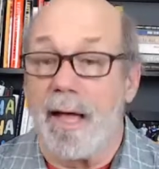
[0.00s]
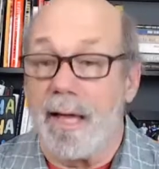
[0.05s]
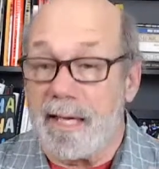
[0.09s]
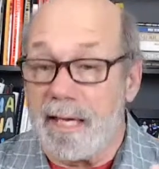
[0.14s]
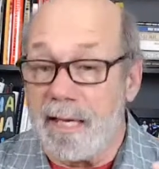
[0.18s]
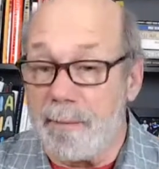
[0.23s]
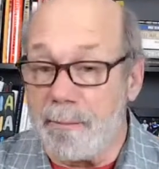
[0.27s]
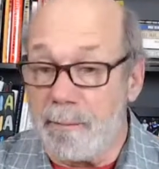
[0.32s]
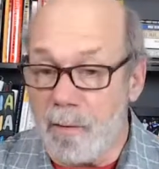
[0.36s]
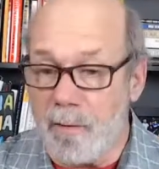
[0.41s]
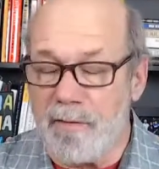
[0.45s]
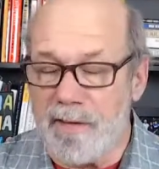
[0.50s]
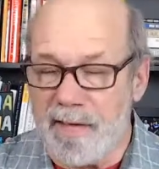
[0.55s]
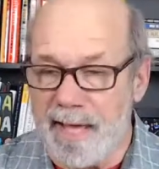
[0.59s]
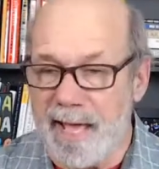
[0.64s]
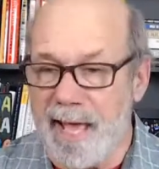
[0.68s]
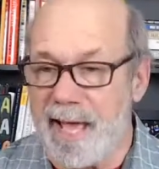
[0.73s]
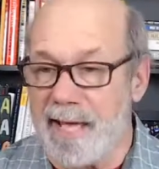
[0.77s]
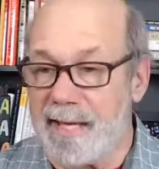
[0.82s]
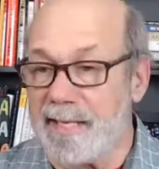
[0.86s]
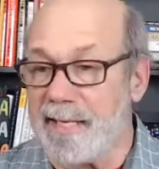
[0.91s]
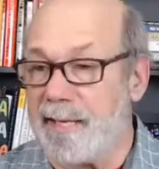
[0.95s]
Keep moving
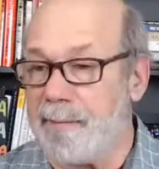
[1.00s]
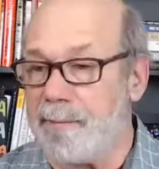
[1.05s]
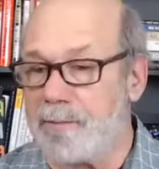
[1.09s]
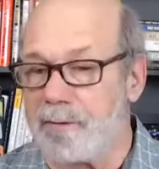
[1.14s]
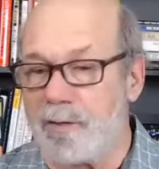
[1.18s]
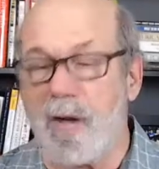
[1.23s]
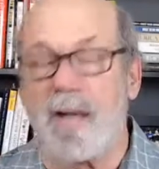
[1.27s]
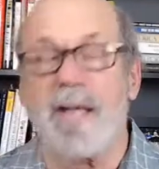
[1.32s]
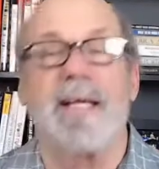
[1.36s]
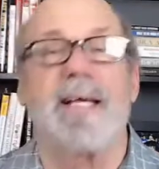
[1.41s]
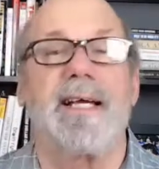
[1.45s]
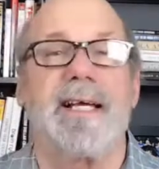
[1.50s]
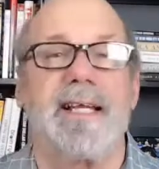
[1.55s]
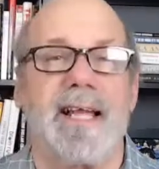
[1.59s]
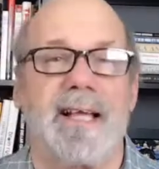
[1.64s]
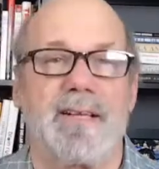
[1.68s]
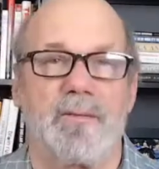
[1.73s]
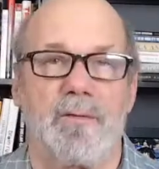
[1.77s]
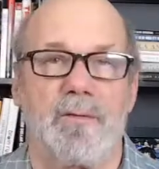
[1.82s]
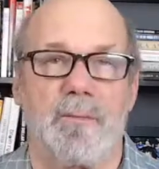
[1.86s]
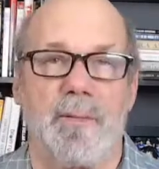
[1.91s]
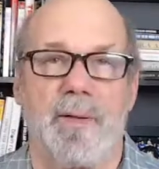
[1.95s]
ahead, keep trying to
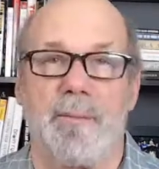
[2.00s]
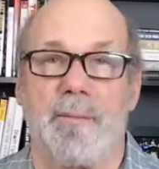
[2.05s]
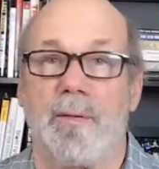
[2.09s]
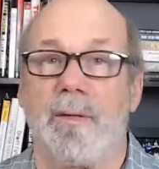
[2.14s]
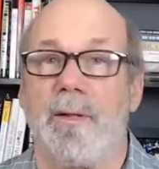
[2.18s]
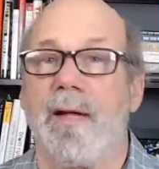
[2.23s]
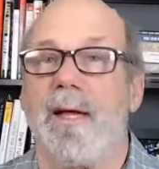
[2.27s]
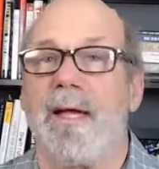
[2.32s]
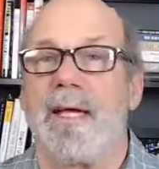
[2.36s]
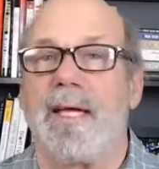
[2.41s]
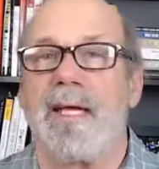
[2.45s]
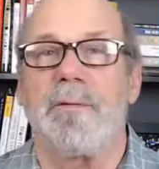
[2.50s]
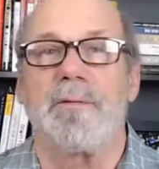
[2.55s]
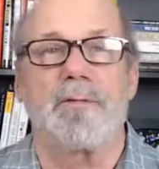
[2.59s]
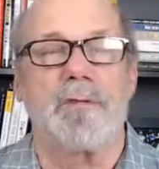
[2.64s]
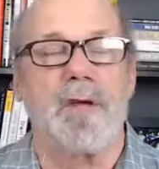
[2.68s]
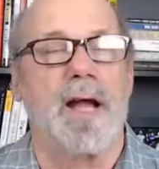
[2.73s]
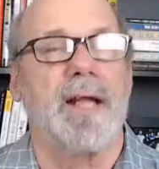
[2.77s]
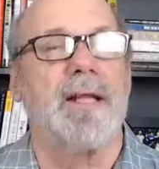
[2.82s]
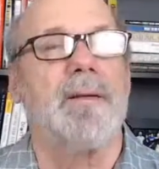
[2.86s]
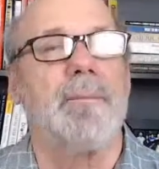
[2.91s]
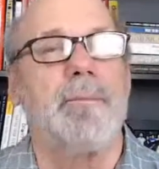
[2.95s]
connect with people, keep
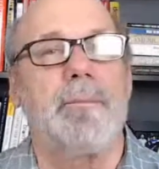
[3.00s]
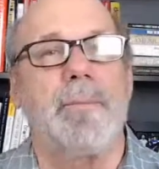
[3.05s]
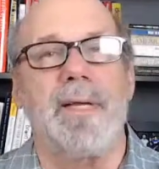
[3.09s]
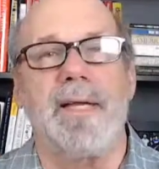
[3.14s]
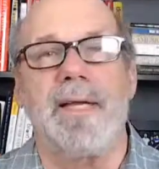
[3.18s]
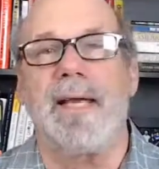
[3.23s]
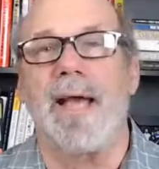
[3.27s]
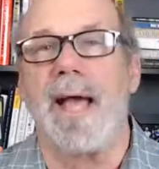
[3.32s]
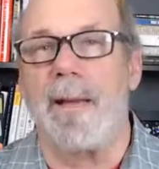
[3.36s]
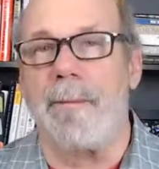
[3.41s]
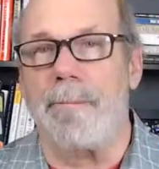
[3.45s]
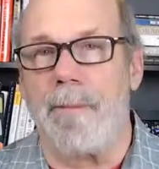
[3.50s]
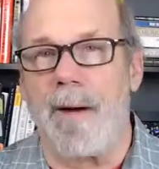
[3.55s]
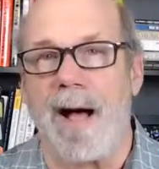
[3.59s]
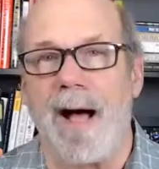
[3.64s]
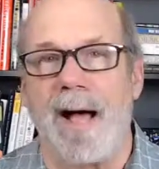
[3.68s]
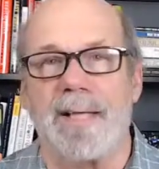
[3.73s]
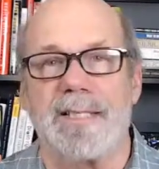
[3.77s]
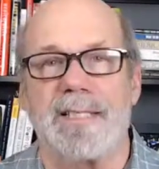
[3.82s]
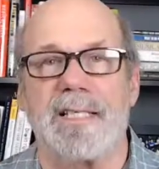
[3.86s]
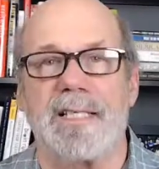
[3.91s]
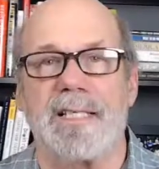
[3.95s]
trying to be a
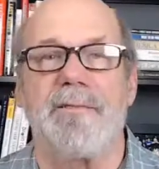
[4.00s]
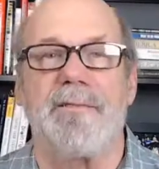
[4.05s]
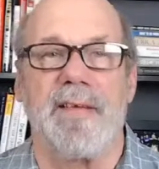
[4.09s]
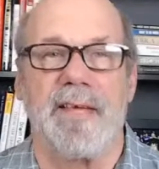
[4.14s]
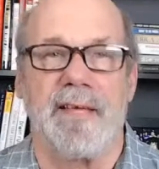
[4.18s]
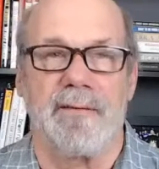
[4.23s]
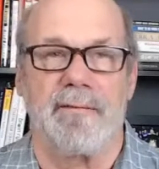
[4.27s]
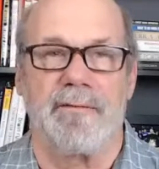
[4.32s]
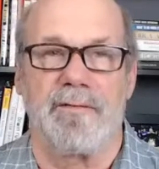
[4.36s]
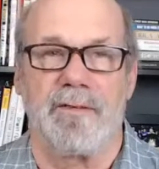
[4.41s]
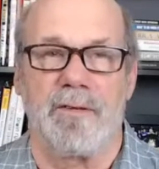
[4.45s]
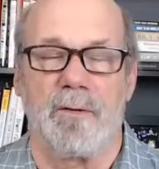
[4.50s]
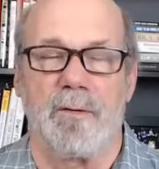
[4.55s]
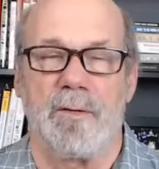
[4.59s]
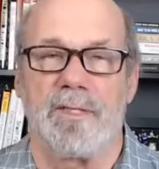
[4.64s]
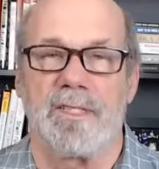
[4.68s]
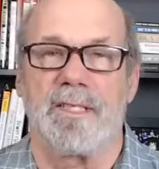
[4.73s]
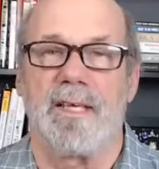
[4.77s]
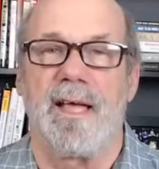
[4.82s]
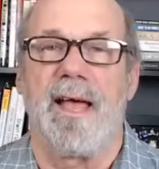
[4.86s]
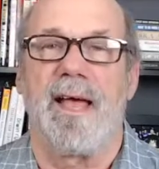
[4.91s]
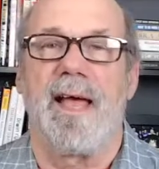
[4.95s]
positive
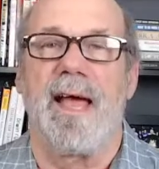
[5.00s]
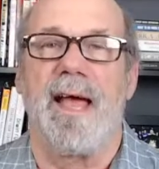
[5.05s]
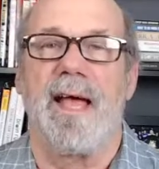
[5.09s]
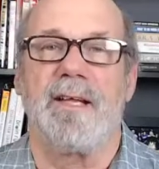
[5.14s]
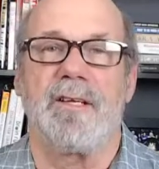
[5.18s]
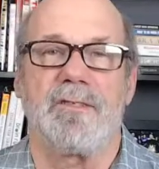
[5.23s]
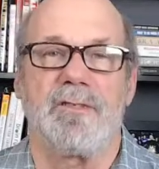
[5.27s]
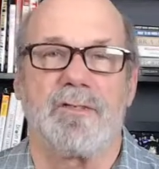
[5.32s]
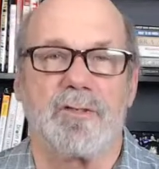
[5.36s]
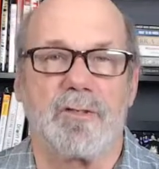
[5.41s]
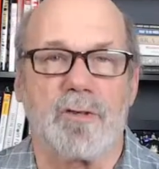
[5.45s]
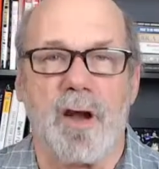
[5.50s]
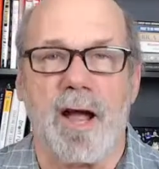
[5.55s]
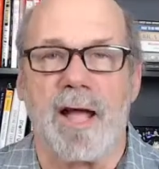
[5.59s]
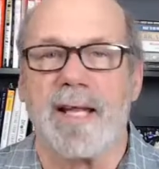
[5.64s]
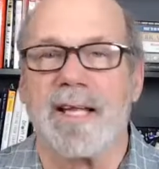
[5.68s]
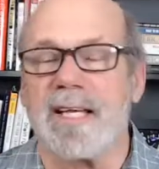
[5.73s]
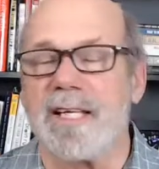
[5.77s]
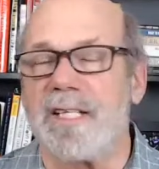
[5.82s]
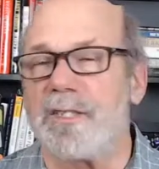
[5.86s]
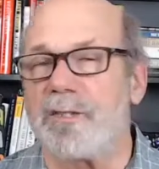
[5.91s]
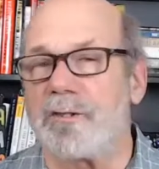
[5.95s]
influence and try
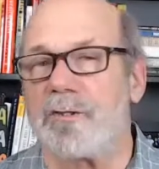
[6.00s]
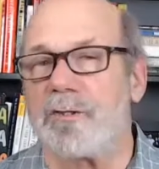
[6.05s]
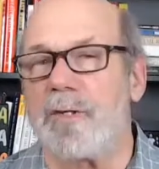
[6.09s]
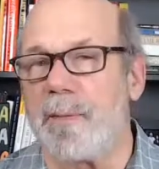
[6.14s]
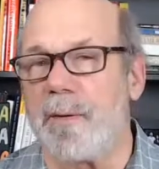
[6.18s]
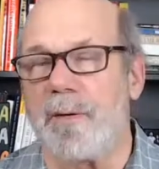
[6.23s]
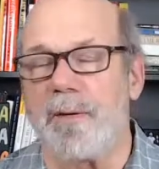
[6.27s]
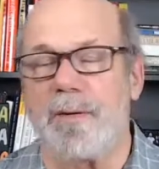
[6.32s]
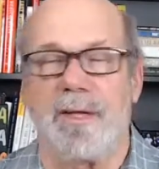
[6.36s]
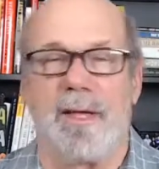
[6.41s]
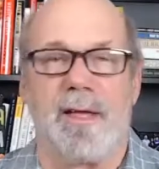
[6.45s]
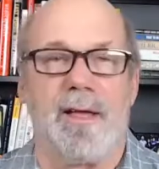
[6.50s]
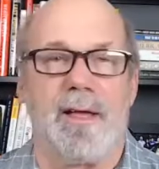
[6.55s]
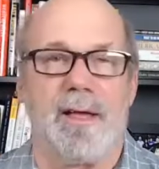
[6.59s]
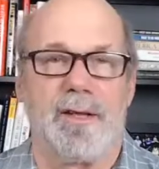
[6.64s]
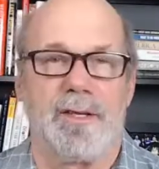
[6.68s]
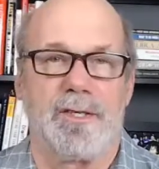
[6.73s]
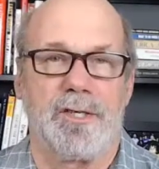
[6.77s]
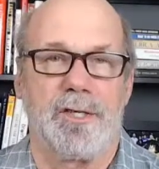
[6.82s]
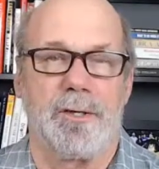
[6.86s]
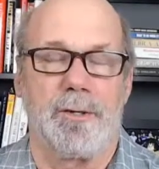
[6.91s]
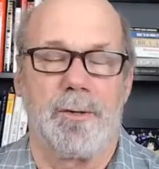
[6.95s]
to contribute
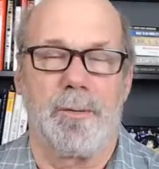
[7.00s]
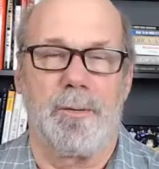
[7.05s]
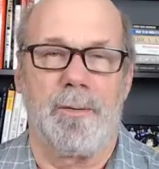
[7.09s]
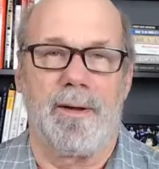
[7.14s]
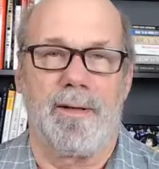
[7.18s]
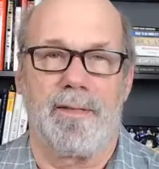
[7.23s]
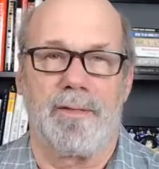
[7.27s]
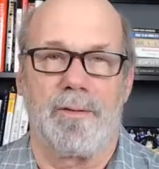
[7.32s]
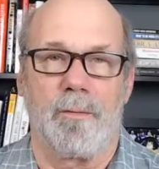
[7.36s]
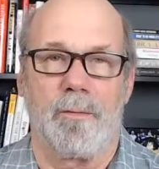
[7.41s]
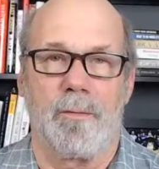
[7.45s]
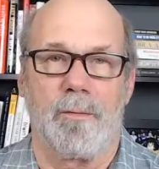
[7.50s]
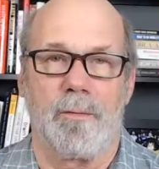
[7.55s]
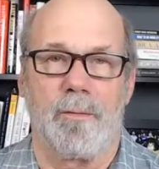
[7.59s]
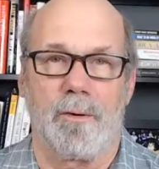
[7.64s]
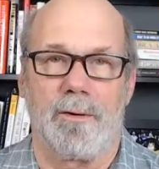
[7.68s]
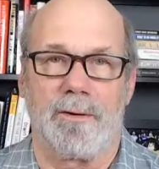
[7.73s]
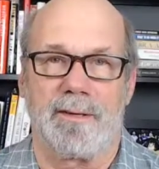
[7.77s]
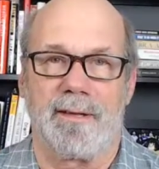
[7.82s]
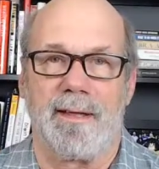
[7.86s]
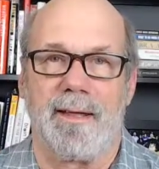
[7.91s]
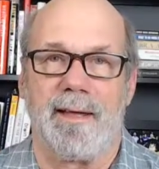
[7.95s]
to the
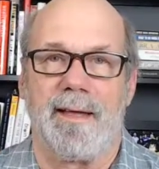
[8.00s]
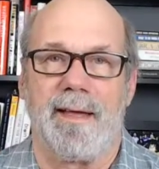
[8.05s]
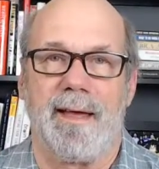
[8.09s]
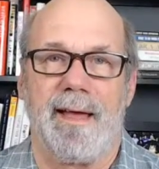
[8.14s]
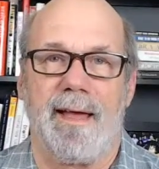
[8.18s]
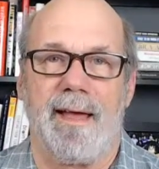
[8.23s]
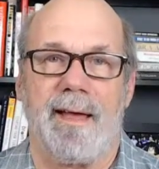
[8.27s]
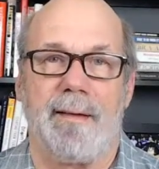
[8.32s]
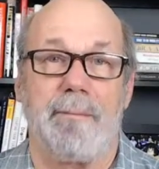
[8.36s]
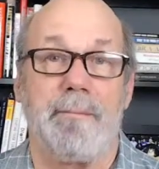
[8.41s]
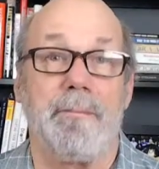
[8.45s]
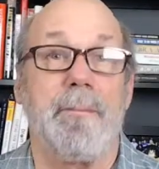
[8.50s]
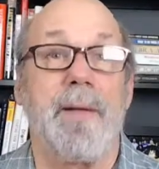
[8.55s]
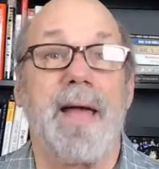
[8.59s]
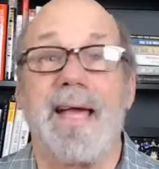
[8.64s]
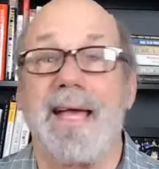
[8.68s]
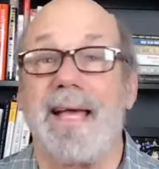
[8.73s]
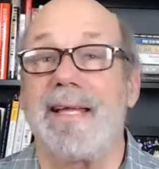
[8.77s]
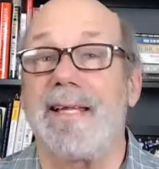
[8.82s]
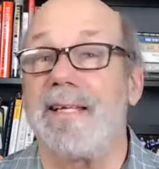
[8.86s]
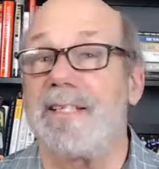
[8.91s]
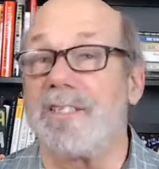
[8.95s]
world and
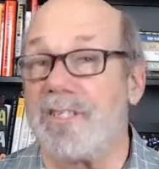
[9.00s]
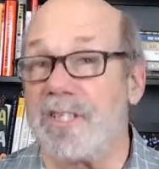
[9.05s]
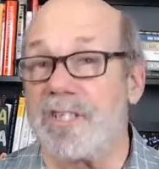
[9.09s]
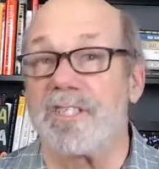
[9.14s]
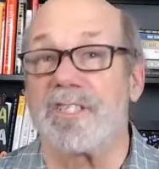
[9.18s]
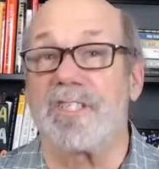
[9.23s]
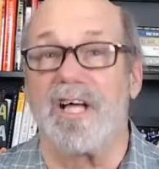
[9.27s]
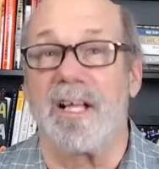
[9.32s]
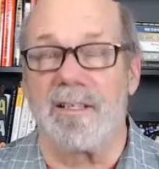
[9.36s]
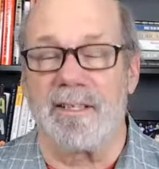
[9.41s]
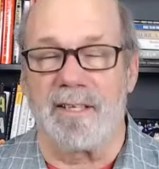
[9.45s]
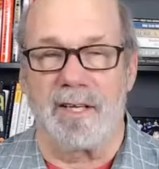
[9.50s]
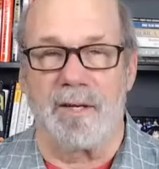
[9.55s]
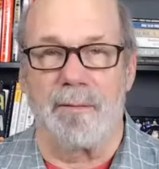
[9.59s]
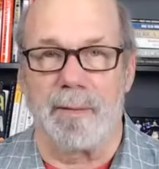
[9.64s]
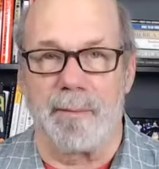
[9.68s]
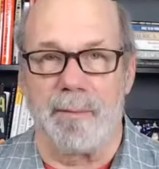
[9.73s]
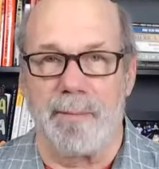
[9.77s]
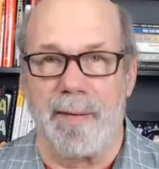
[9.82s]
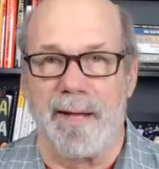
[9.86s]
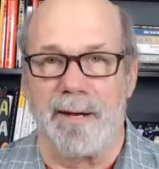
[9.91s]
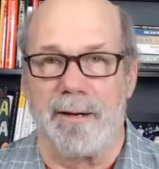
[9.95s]
make it just a little
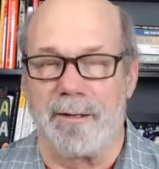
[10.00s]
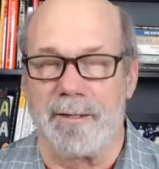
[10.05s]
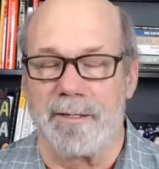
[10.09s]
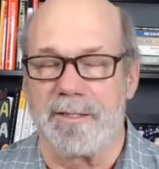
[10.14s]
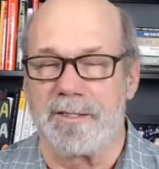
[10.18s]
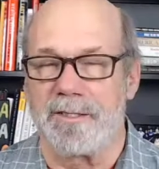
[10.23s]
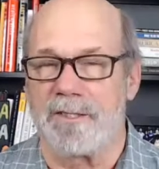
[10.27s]
bit better.